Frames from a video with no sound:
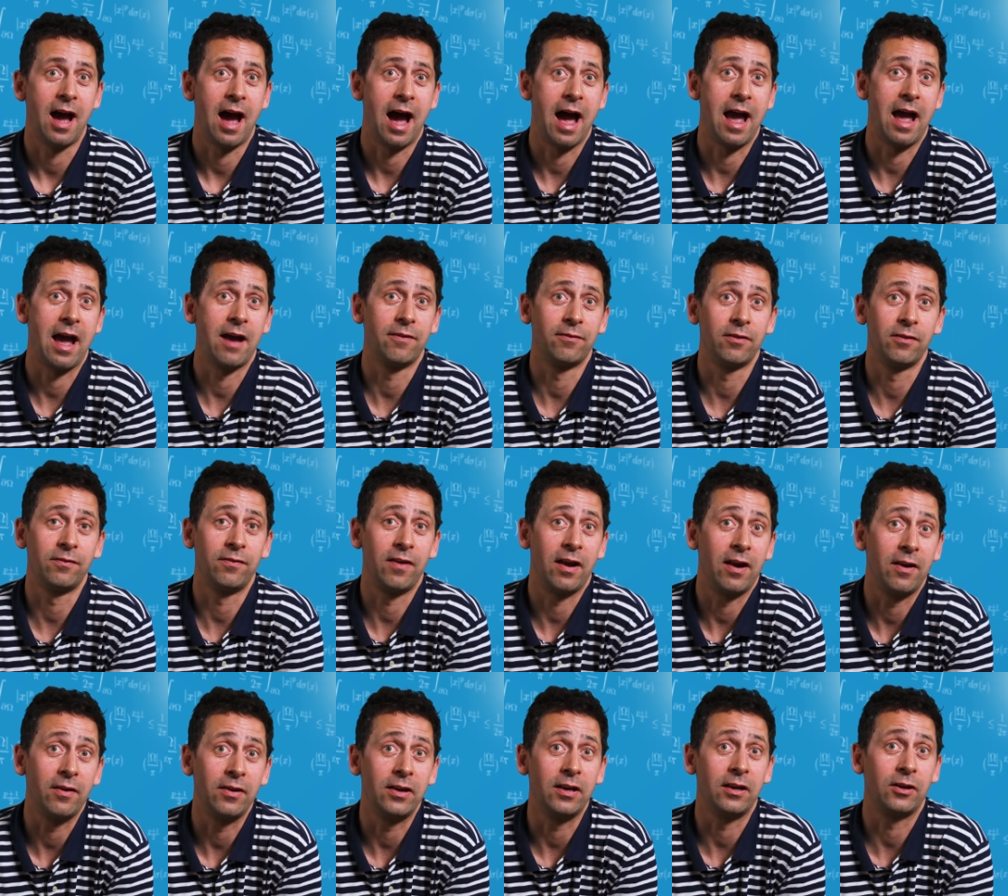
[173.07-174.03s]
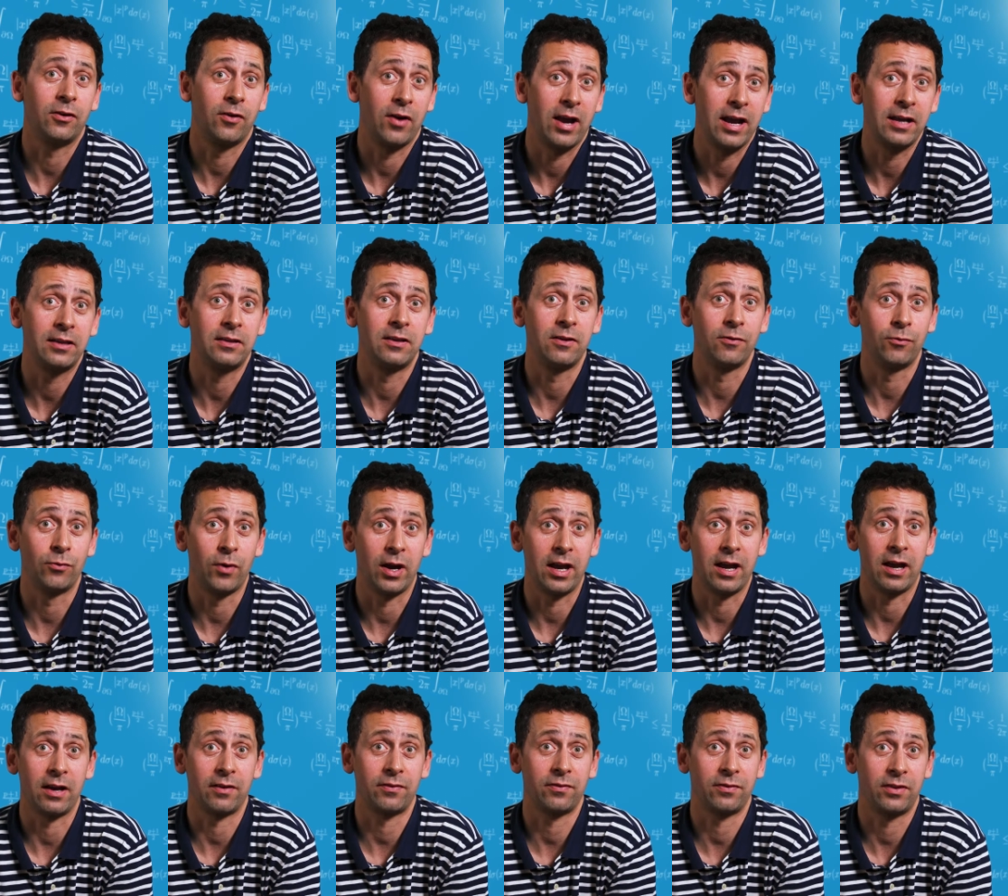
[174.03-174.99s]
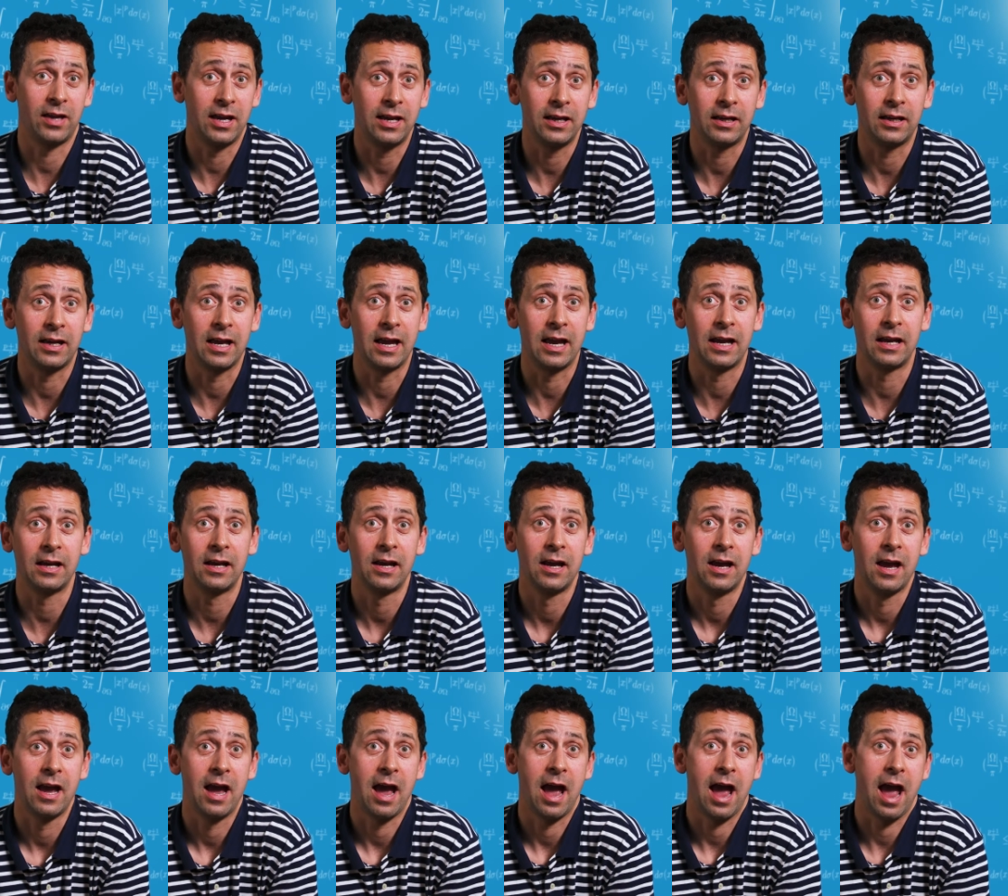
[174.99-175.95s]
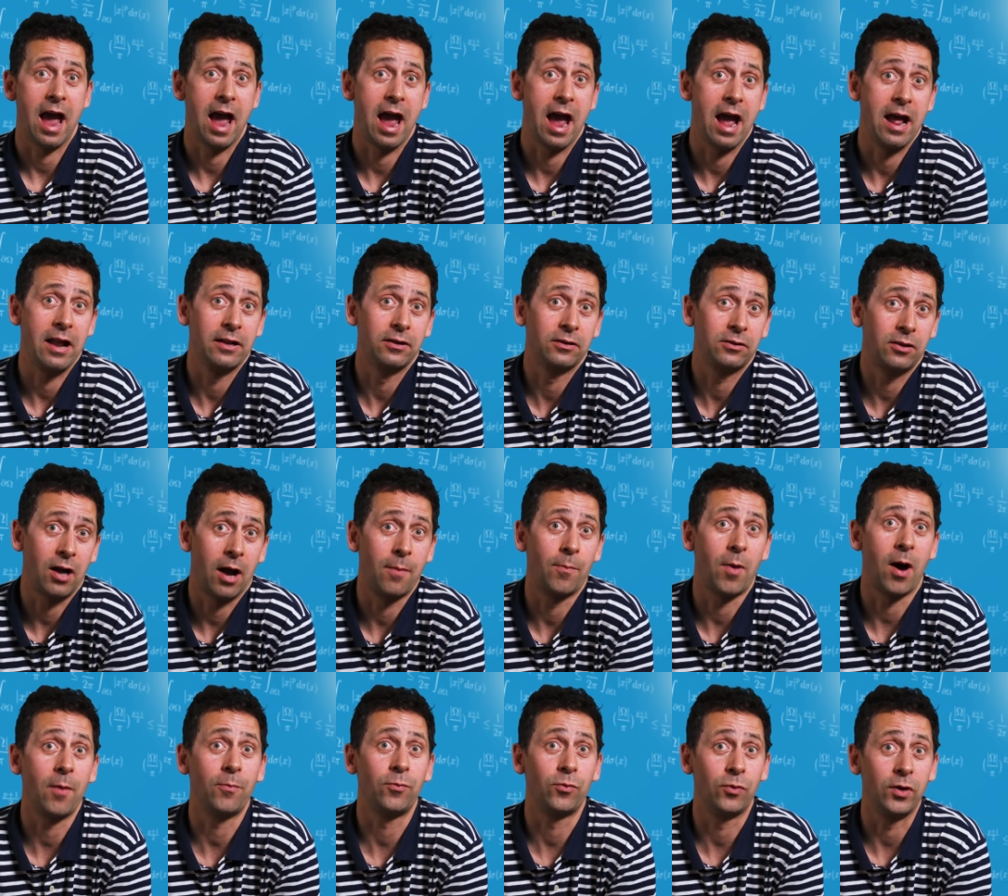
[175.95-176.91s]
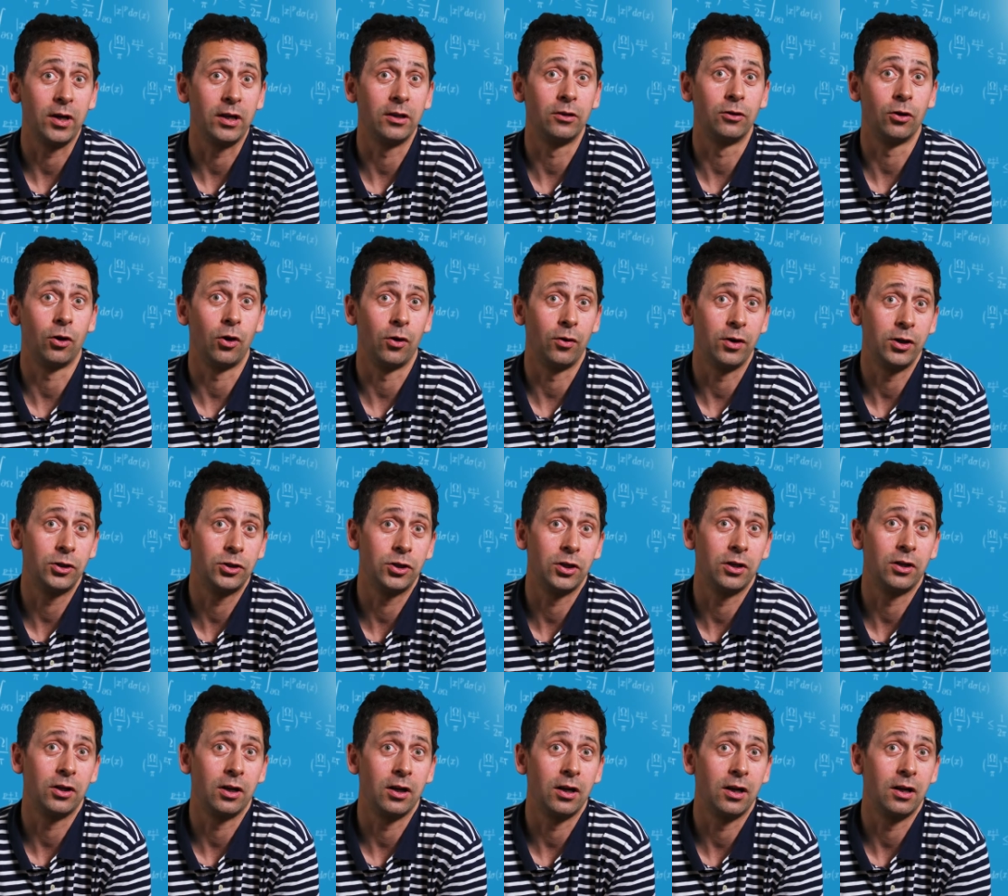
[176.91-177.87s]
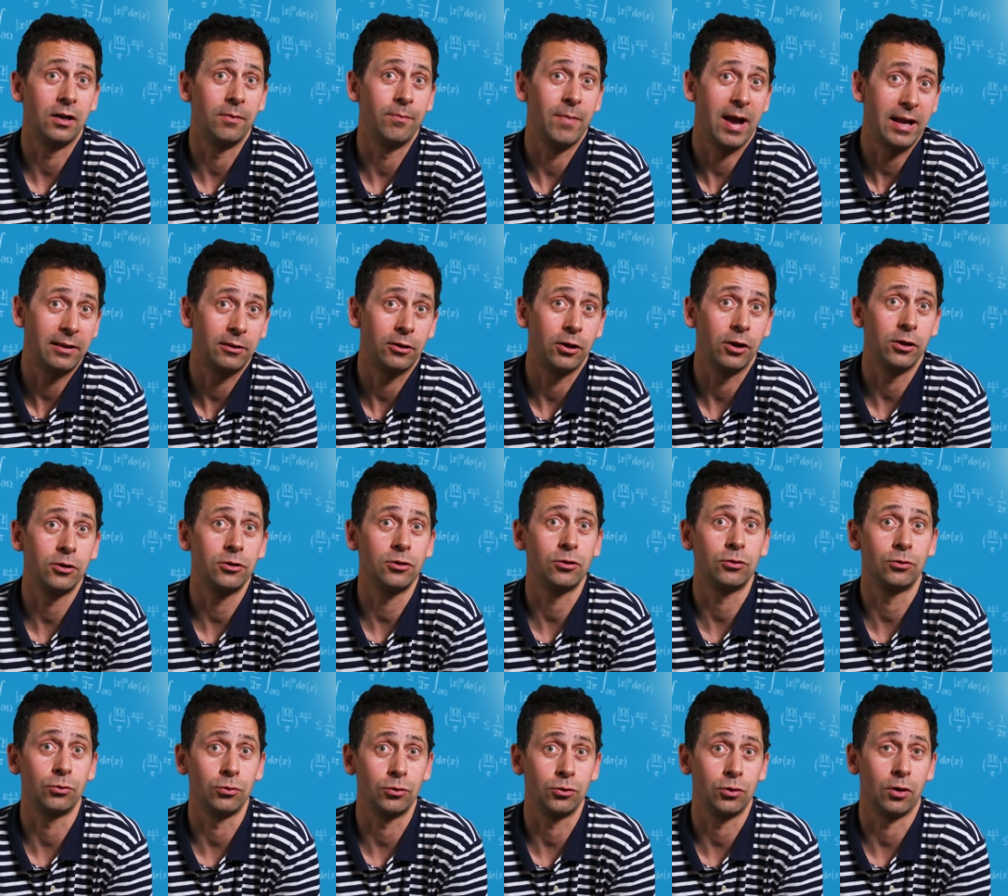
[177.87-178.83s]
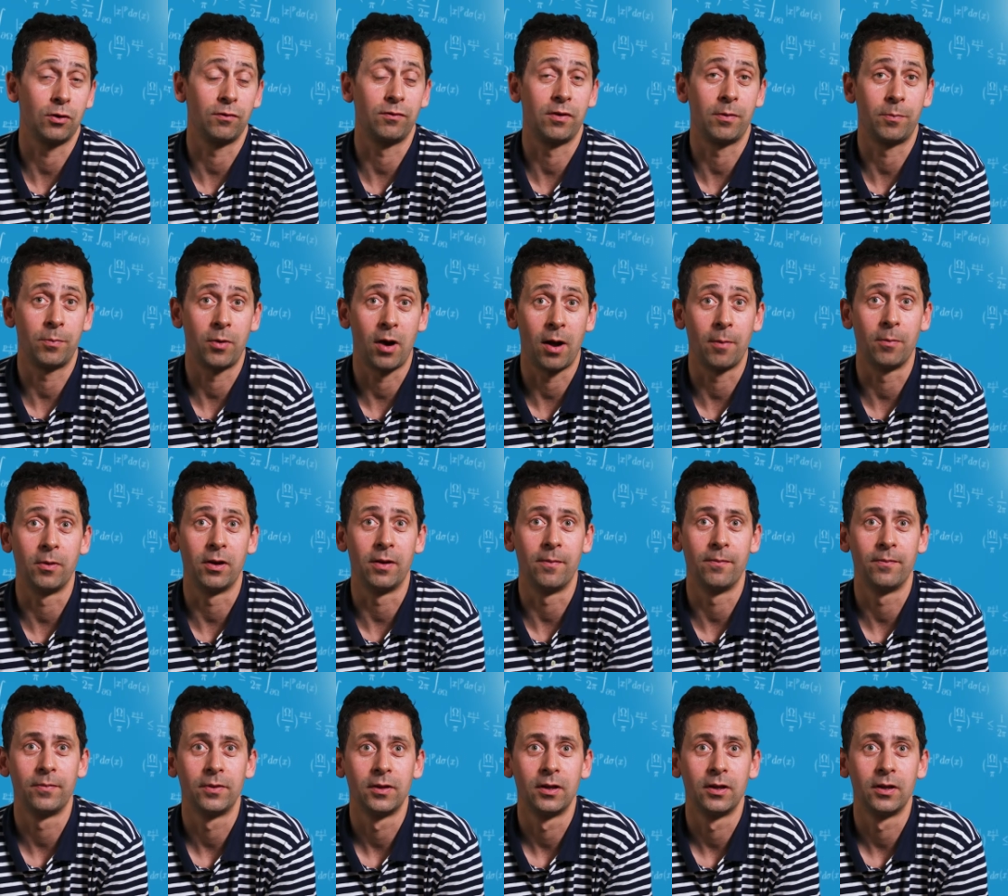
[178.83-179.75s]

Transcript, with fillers: I have a very creative way of thinking and come up with original methods to solve a problem.